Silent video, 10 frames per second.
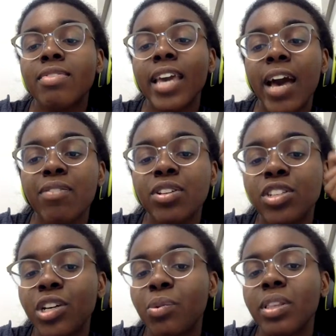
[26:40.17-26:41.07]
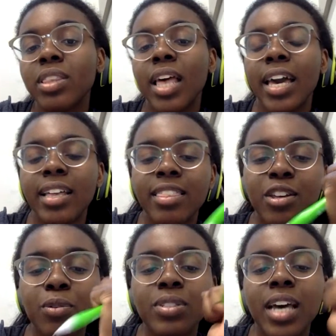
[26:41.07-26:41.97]
they have to deal with like
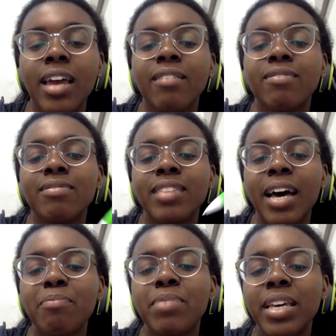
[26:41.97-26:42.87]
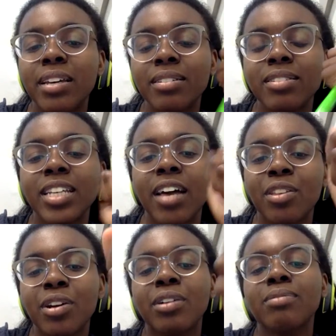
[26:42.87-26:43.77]
those kind of that being
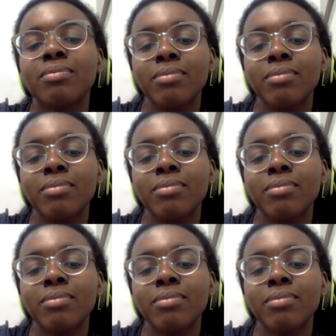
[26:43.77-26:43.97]
together